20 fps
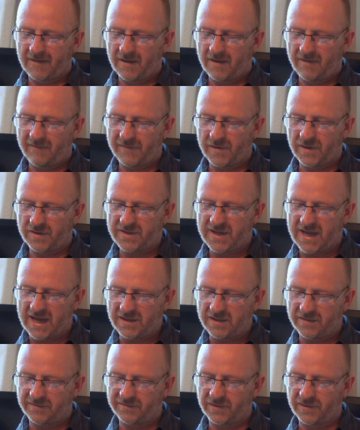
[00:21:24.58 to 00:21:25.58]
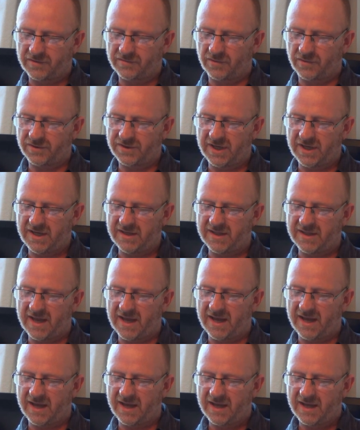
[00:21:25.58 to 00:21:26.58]
in the end of verse 14
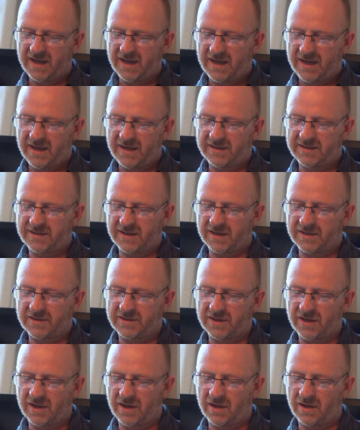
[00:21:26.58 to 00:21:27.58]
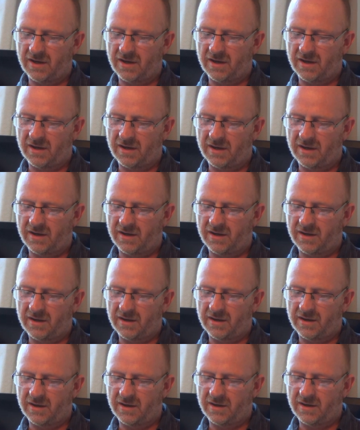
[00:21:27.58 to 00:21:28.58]
there, he says,
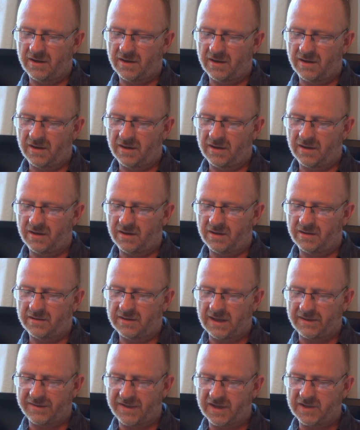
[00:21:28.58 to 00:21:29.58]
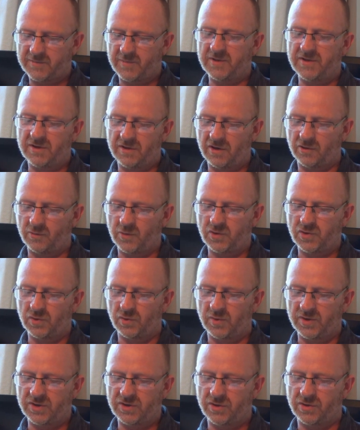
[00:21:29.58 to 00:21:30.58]
uh, uh, Now thanks be to God, which
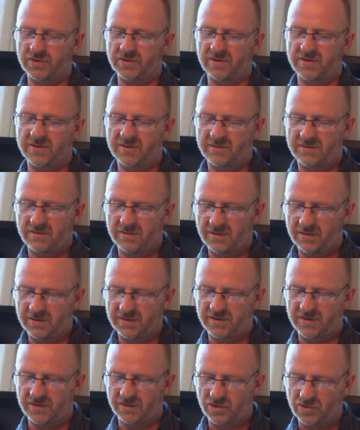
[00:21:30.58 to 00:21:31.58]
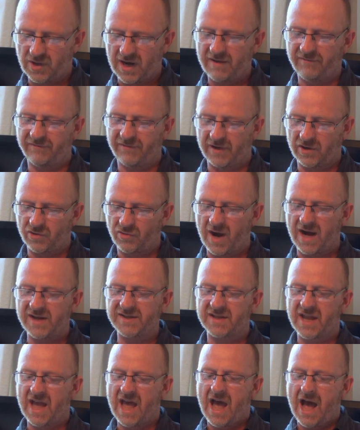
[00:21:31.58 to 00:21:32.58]
always causeth us to triumph in
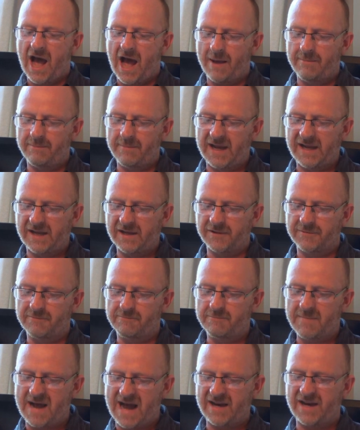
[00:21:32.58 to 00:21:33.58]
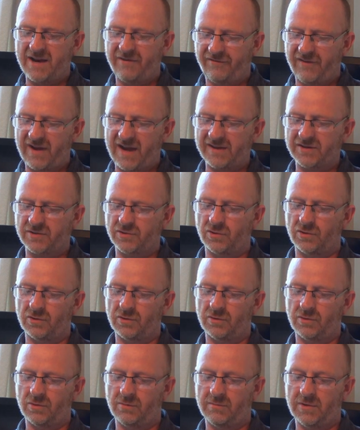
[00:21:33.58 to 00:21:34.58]
Christ, and maketh manifest, or,
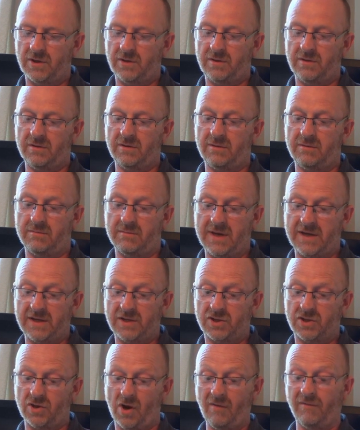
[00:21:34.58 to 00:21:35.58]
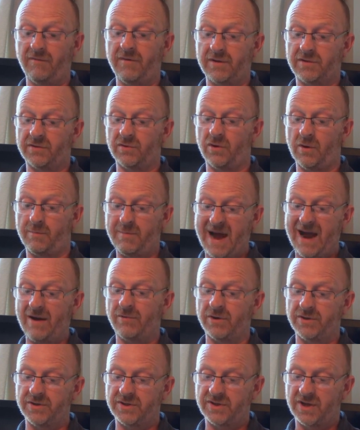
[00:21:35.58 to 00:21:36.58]
or it makes obvious or
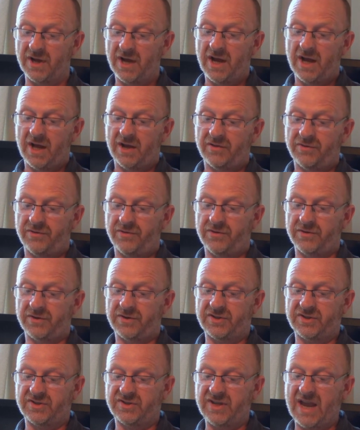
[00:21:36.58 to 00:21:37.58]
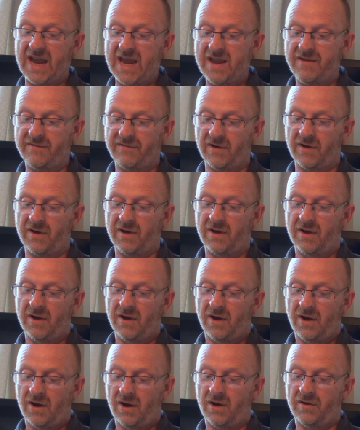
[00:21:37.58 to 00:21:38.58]
apparent, the savour
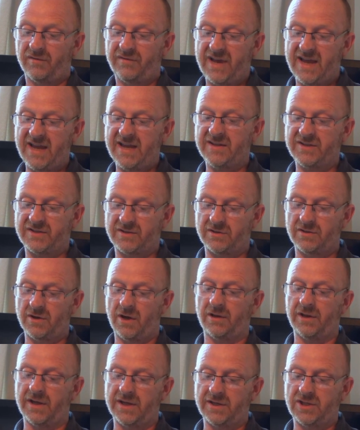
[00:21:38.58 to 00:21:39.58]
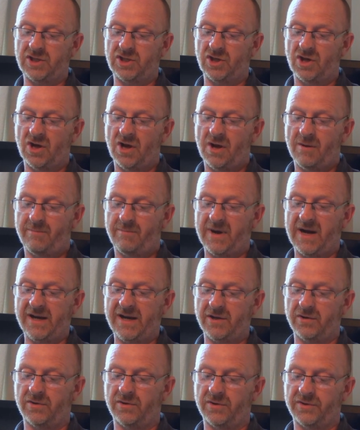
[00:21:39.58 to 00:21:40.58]
of his knowledge
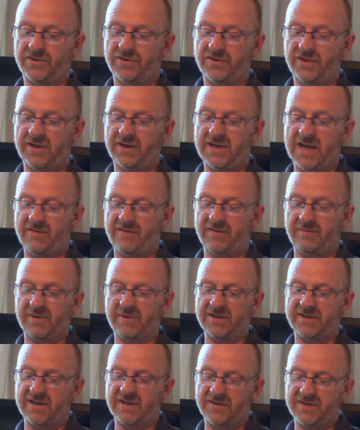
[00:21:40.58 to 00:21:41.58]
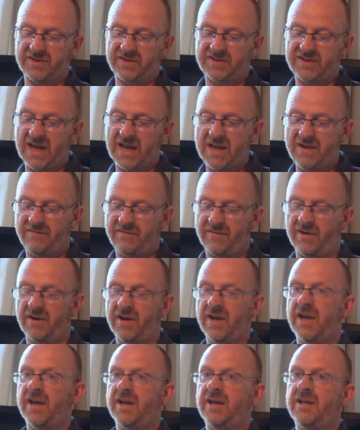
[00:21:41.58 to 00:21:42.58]
by us in every place. Now, the
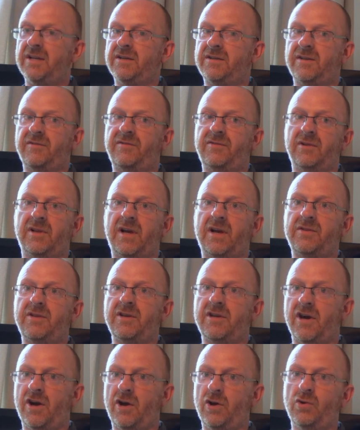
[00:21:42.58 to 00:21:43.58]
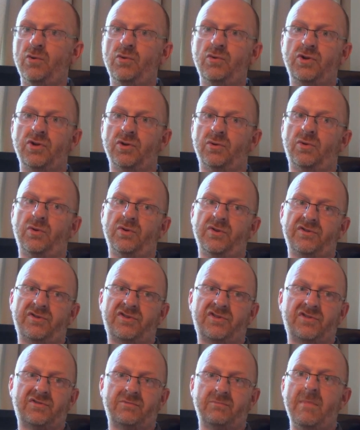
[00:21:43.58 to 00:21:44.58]
savour is, if you like, the odour or the
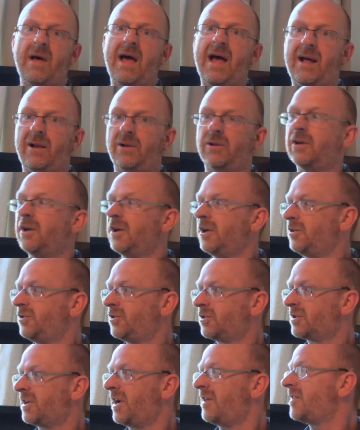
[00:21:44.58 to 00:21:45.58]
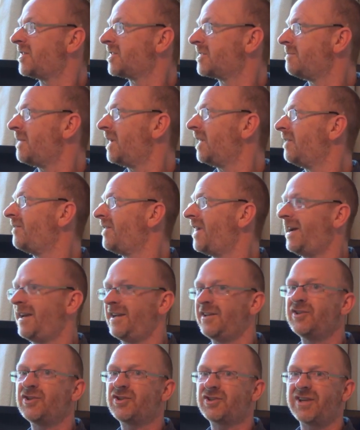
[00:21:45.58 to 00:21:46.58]
smell, just like the smell of that
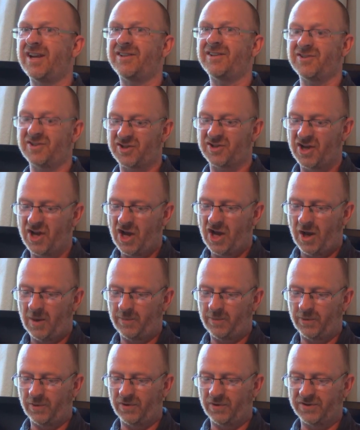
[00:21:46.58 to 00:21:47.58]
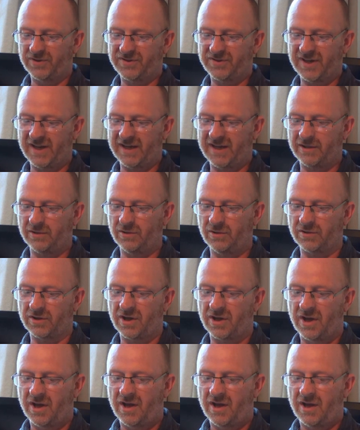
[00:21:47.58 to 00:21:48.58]
incense. And Paul's saying,
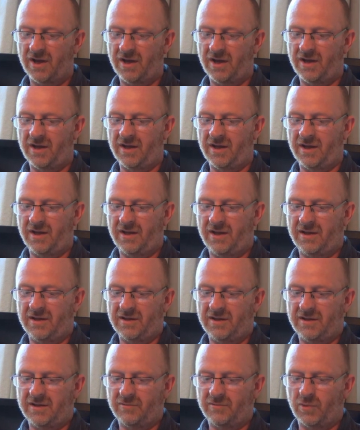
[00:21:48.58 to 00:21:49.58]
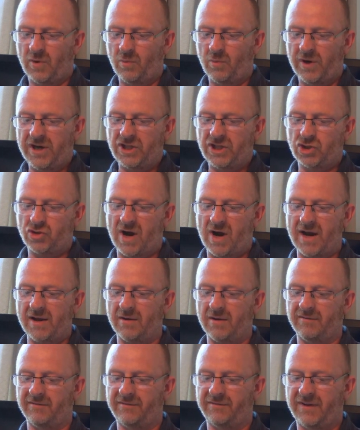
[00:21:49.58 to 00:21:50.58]
look, it, it, when we
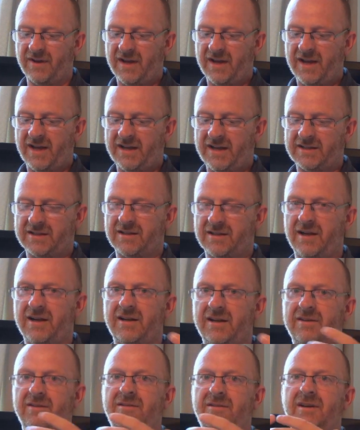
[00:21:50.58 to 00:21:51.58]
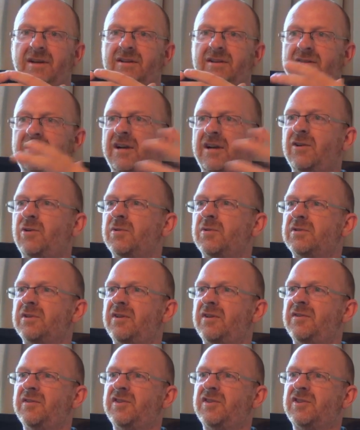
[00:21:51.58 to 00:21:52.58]
triumph, it's like it's like almost
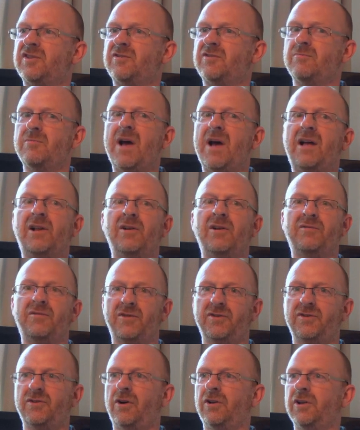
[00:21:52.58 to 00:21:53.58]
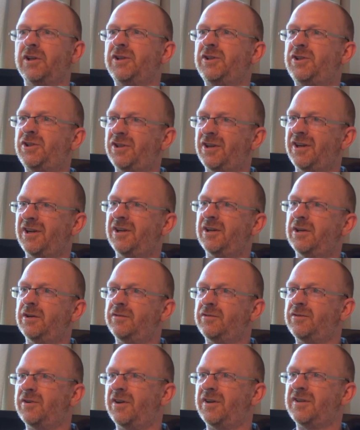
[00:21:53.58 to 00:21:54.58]
like the smell of the knowledge
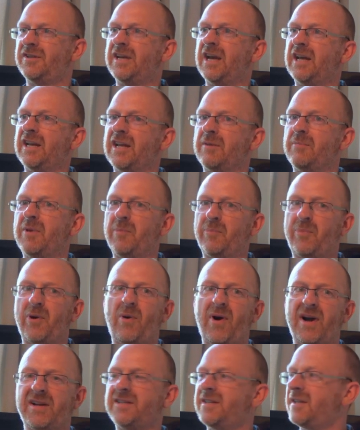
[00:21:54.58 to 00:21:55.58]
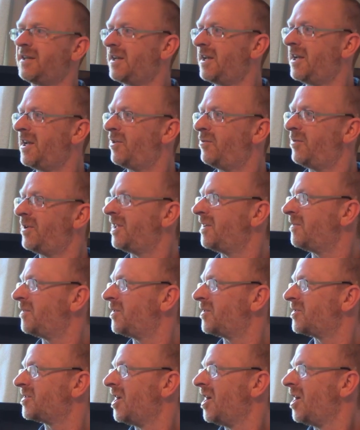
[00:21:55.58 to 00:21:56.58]
of God. He's getting a bit poetic here, really,
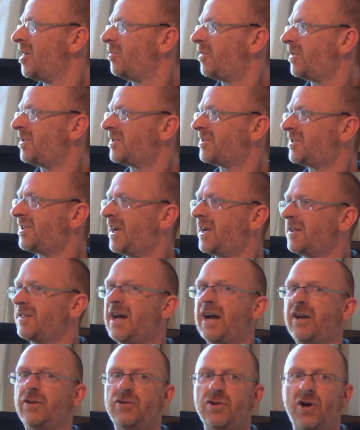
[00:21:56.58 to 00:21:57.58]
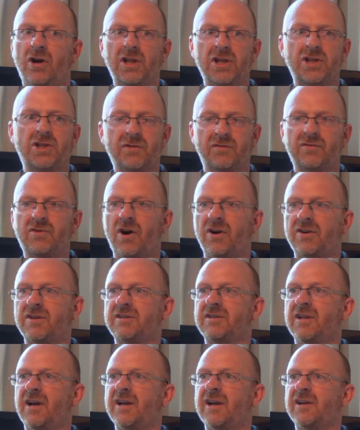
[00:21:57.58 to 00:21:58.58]
with us, but he's saying that knowledge of God
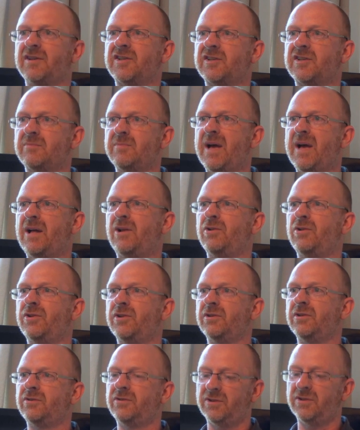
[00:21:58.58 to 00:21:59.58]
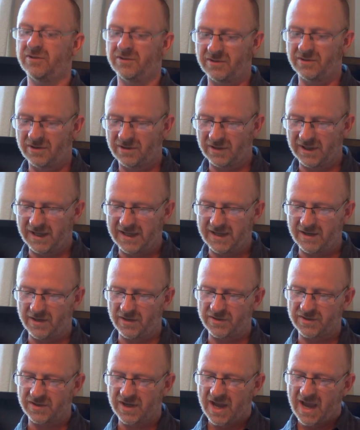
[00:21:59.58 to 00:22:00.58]
is like a smell that, that, that
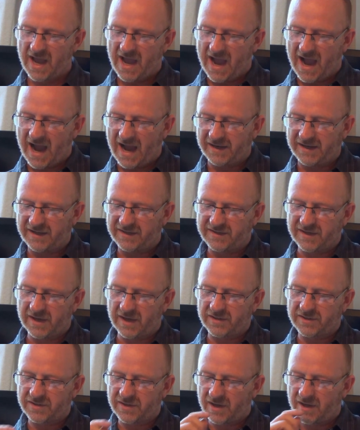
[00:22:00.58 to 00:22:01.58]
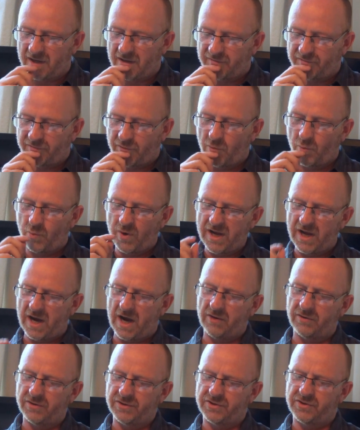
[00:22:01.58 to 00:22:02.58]
lingers. And he says, For we
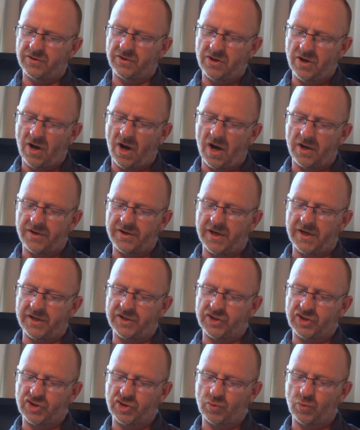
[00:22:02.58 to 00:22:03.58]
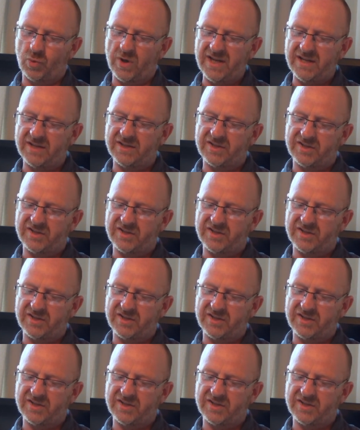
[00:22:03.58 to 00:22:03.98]
are unto God a sweet